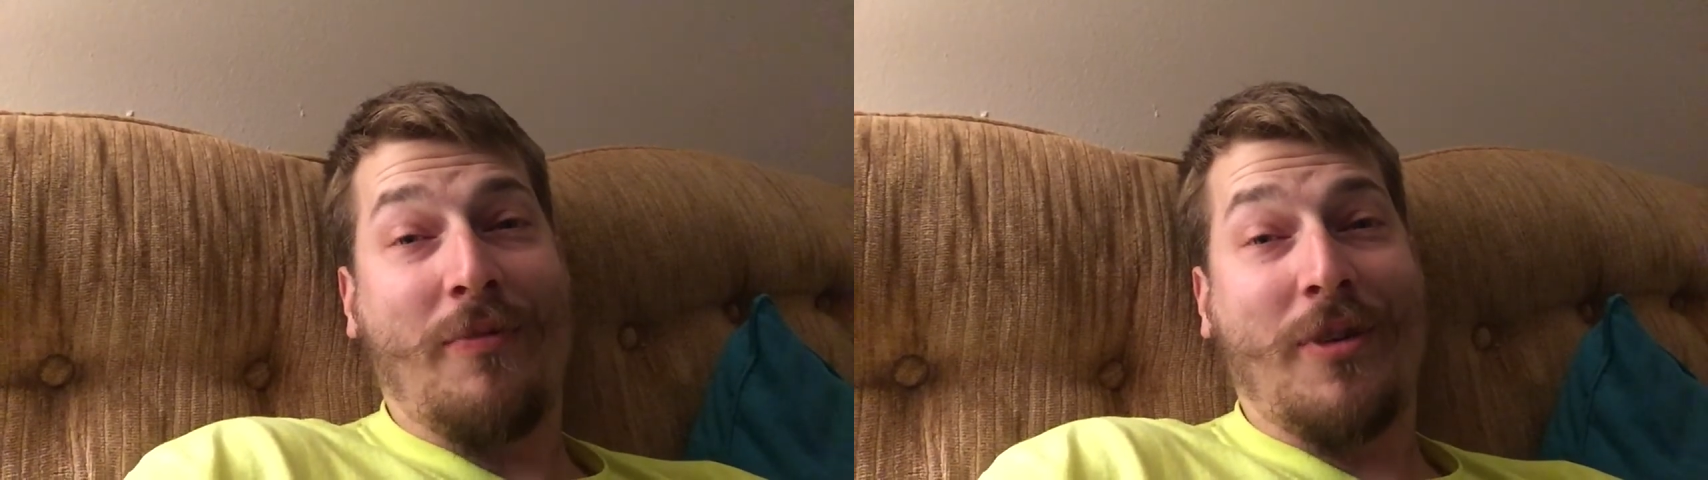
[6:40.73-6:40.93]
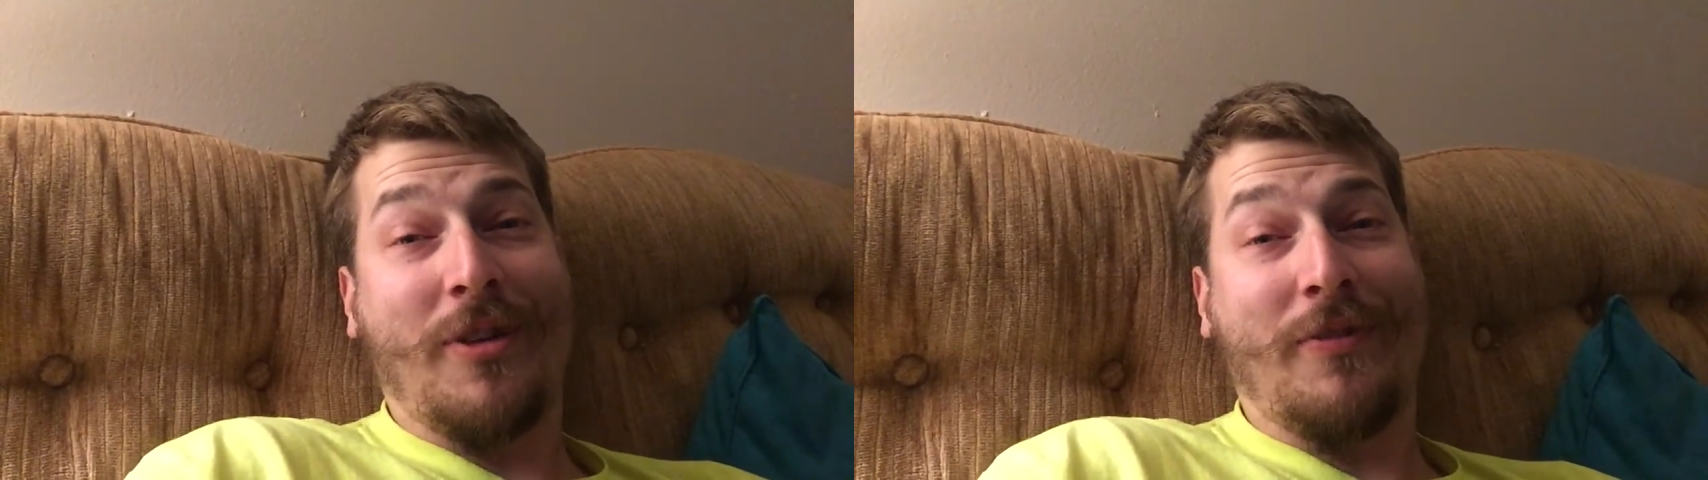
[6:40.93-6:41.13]

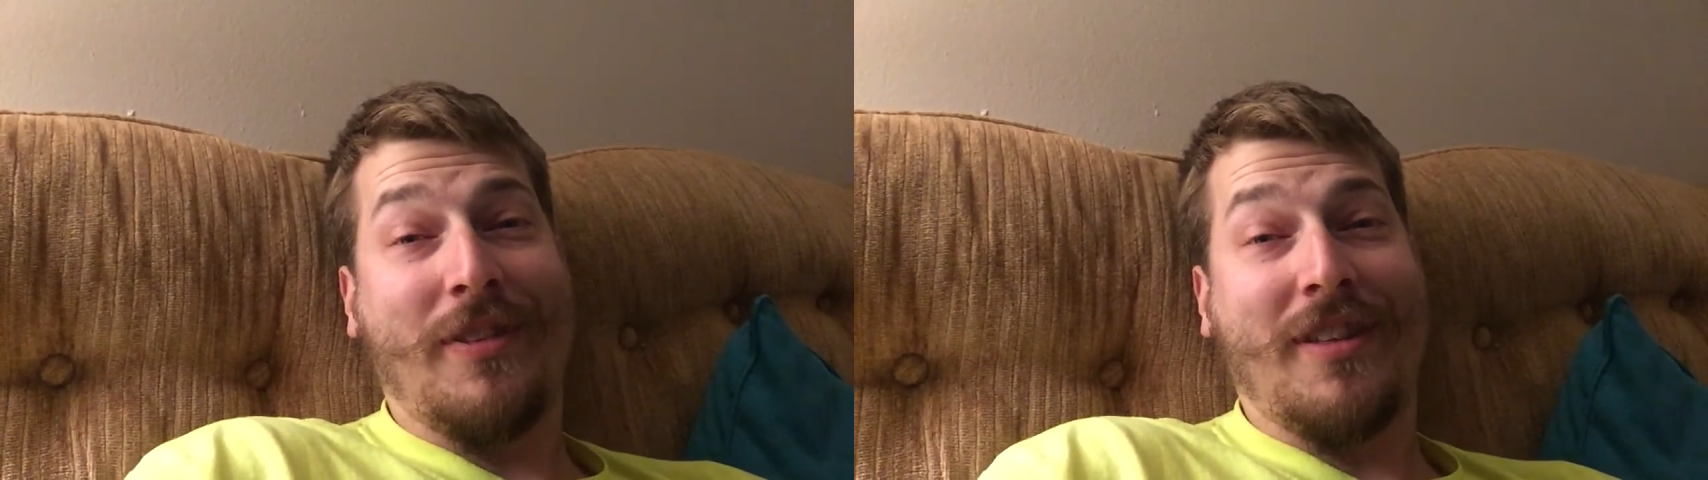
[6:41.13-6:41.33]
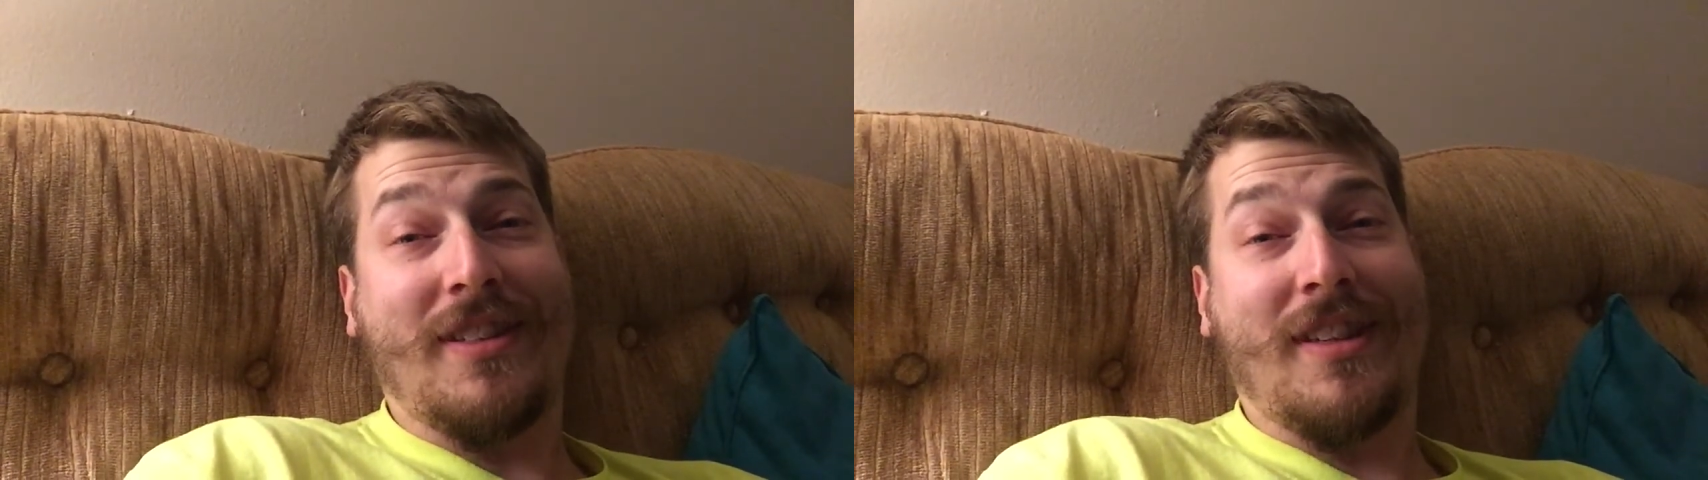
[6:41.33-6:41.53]
that we're
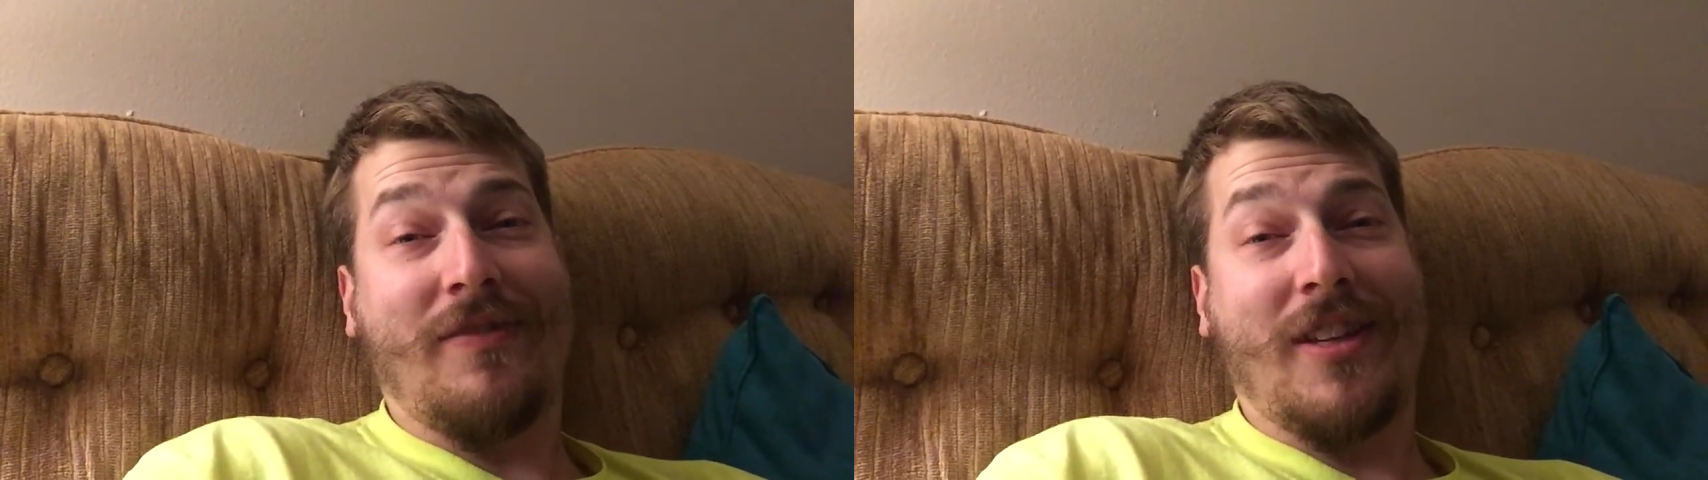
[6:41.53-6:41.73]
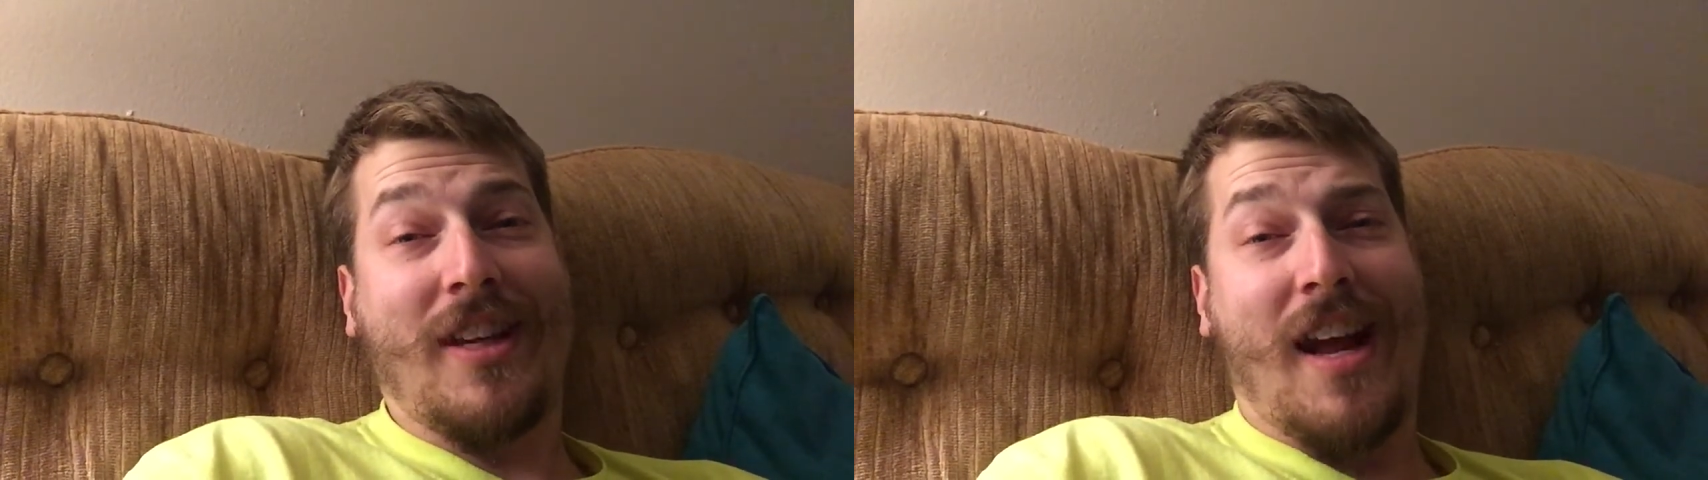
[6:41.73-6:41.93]
doing this
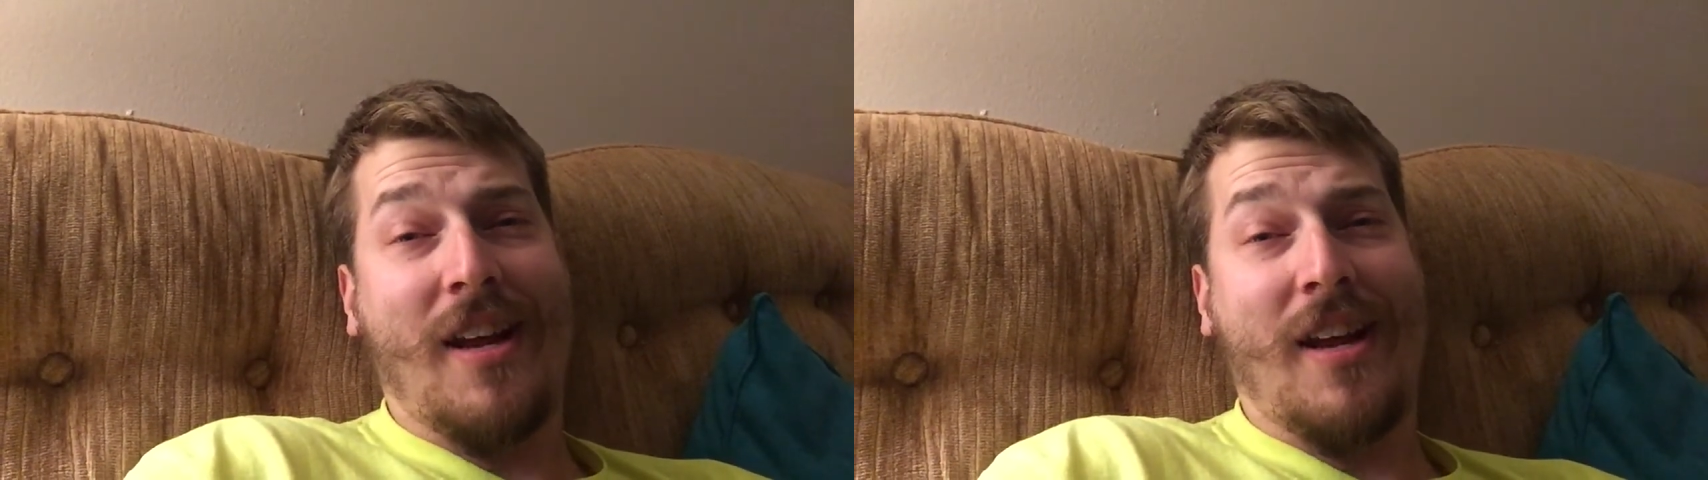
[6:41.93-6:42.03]
evening.